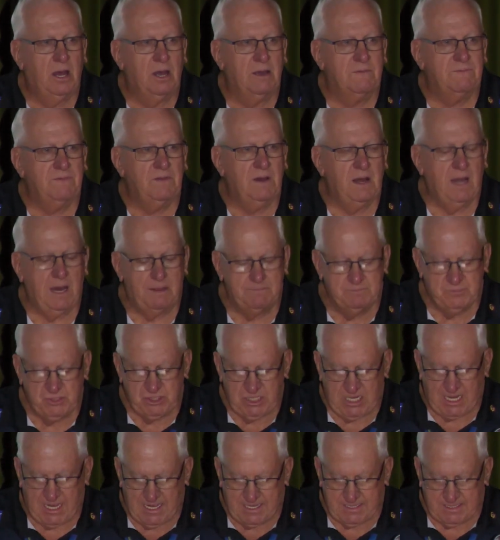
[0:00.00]
of club
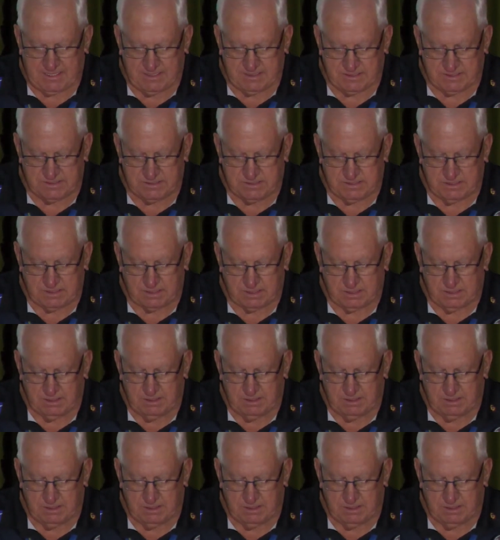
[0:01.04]
charters,